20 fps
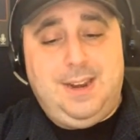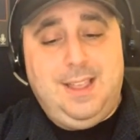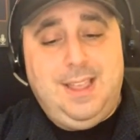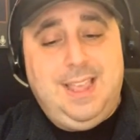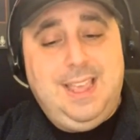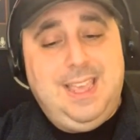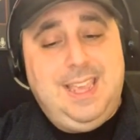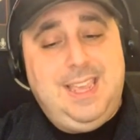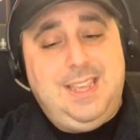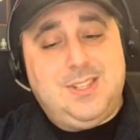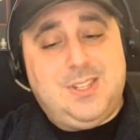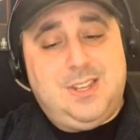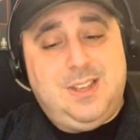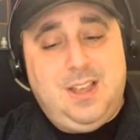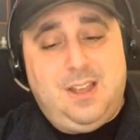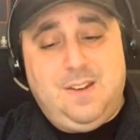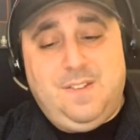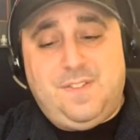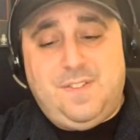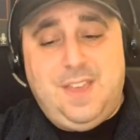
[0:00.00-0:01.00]
but
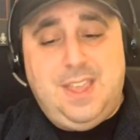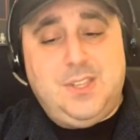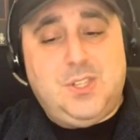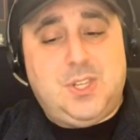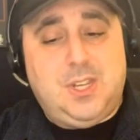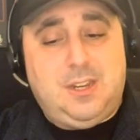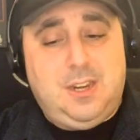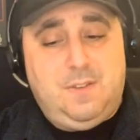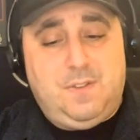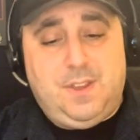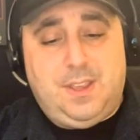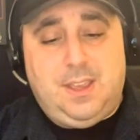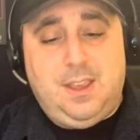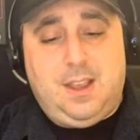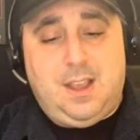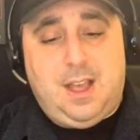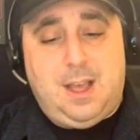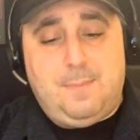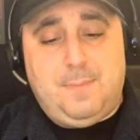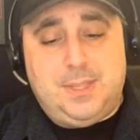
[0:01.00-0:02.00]
he's going to face
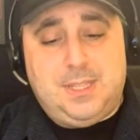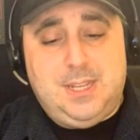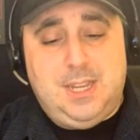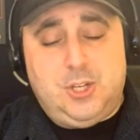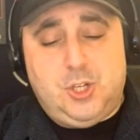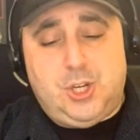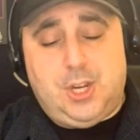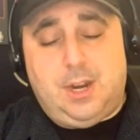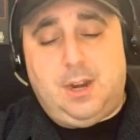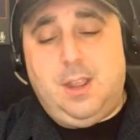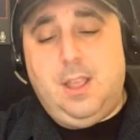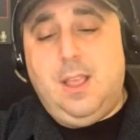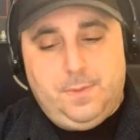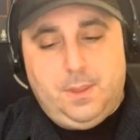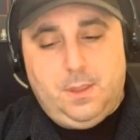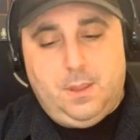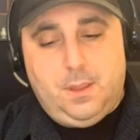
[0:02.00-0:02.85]
significant competition.